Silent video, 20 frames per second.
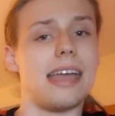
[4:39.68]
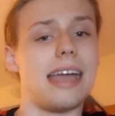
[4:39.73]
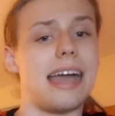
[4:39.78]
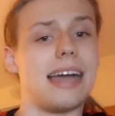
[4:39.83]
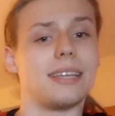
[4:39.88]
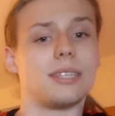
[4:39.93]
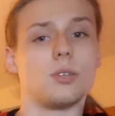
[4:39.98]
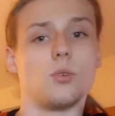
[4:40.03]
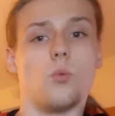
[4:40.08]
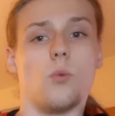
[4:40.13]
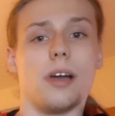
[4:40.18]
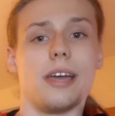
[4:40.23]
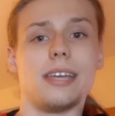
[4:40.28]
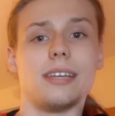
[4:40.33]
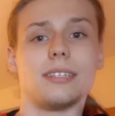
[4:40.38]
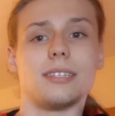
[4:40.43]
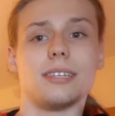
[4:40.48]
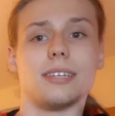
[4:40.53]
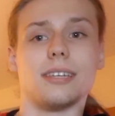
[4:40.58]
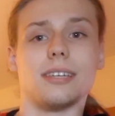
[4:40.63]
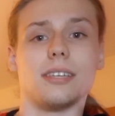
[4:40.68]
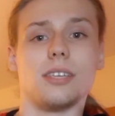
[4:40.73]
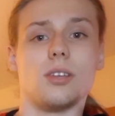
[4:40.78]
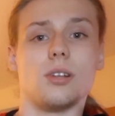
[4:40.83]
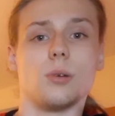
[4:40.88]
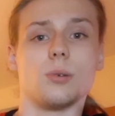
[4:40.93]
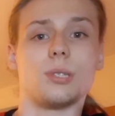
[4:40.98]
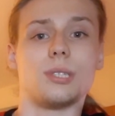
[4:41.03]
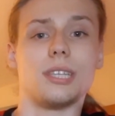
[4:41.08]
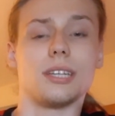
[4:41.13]
as a way to,
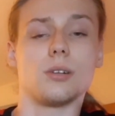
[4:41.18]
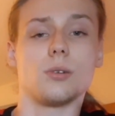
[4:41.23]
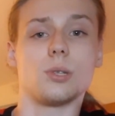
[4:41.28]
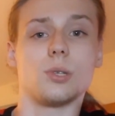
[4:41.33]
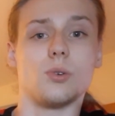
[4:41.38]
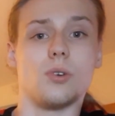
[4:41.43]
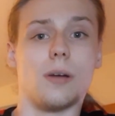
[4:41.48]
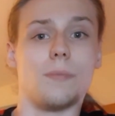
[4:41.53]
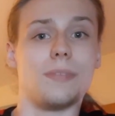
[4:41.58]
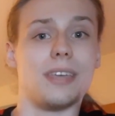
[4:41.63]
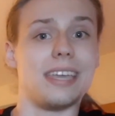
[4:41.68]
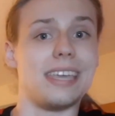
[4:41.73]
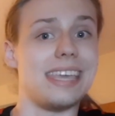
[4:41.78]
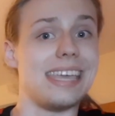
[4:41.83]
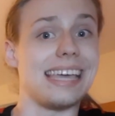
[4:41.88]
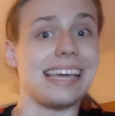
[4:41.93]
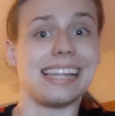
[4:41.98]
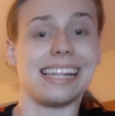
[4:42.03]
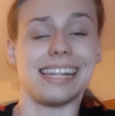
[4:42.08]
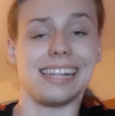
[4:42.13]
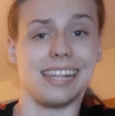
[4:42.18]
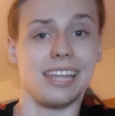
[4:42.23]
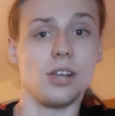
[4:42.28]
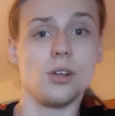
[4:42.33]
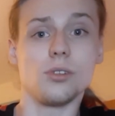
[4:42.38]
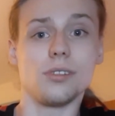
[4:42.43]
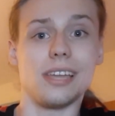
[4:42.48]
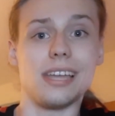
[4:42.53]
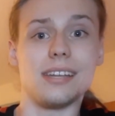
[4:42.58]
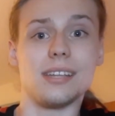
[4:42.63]
you know, signal to him that he
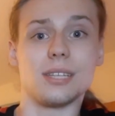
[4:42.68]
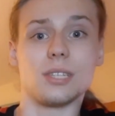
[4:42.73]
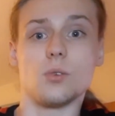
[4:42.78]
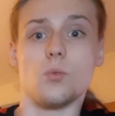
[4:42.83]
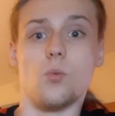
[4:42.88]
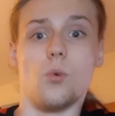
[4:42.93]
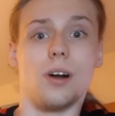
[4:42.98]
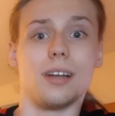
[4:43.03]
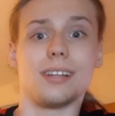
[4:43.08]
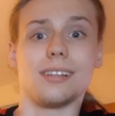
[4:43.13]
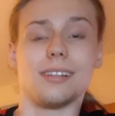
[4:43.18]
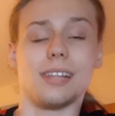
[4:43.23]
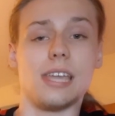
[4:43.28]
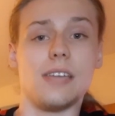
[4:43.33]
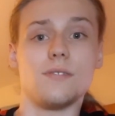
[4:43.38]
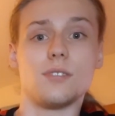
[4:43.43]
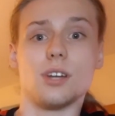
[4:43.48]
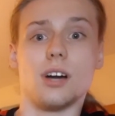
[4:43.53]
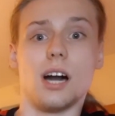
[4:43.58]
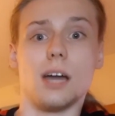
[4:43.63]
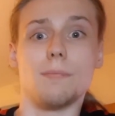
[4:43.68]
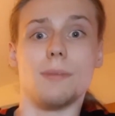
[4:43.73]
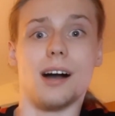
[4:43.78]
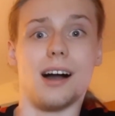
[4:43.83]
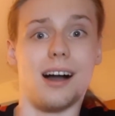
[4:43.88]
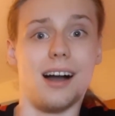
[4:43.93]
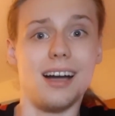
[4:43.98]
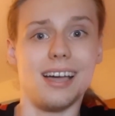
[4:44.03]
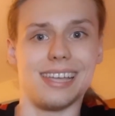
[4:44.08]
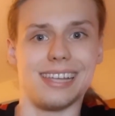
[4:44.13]
clearly doesn't want to leave Todd
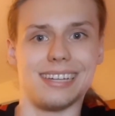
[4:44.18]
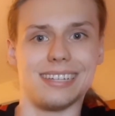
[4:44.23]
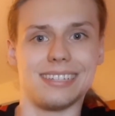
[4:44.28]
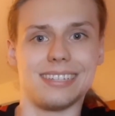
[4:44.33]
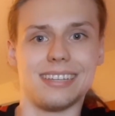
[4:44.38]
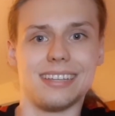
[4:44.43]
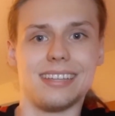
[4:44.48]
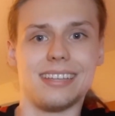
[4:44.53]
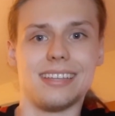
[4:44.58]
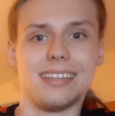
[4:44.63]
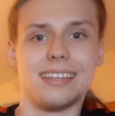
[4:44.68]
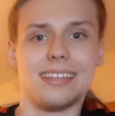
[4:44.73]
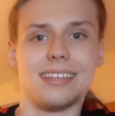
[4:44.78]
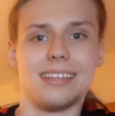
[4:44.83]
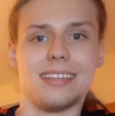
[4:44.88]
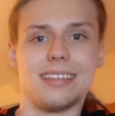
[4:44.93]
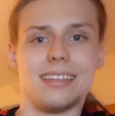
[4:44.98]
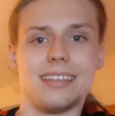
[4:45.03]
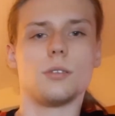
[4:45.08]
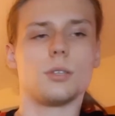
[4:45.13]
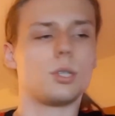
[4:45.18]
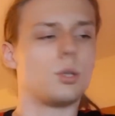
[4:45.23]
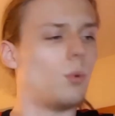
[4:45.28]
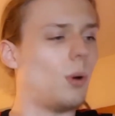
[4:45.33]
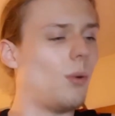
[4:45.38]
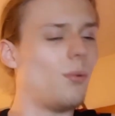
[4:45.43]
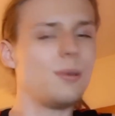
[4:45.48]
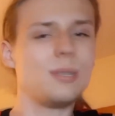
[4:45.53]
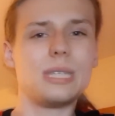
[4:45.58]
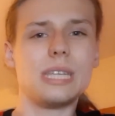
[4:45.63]
behind. So
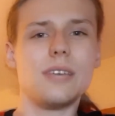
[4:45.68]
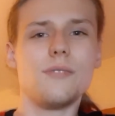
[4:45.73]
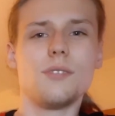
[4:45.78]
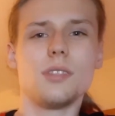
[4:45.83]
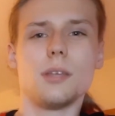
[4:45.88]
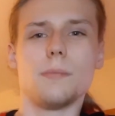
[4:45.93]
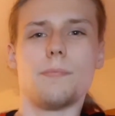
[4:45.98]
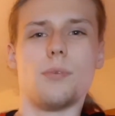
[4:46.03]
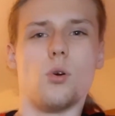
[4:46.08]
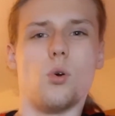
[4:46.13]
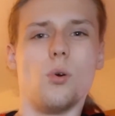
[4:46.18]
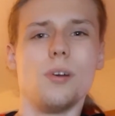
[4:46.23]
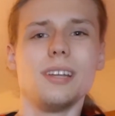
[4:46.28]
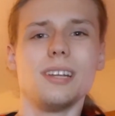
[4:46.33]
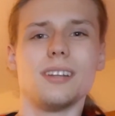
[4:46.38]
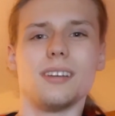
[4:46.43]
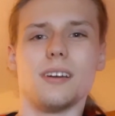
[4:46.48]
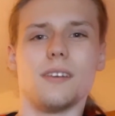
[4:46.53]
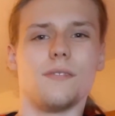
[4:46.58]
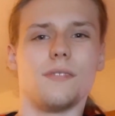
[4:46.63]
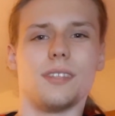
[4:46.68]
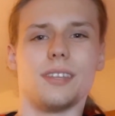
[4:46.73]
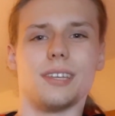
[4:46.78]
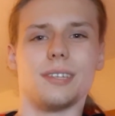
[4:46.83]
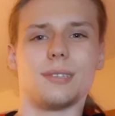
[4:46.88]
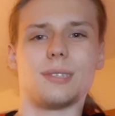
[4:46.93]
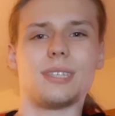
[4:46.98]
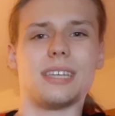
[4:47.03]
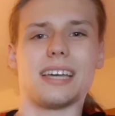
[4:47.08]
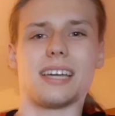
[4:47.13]
what was even the point of
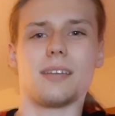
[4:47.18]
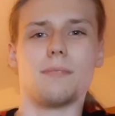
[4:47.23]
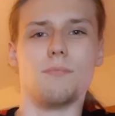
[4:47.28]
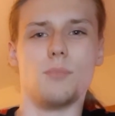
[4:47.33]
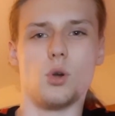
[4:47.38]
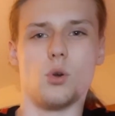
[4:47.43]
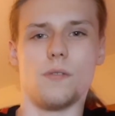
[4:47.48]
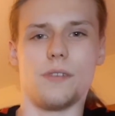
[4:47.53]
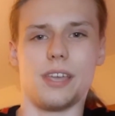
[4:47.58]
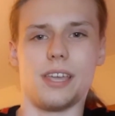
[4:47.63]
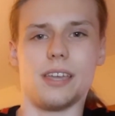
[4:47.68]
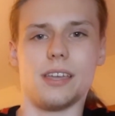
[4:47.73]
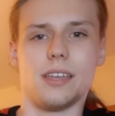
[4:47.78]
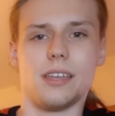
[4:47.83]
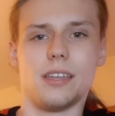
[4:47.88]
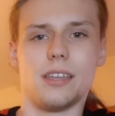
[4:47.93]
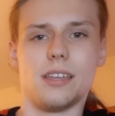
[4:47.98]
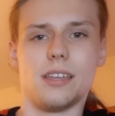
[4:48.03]
the second movie?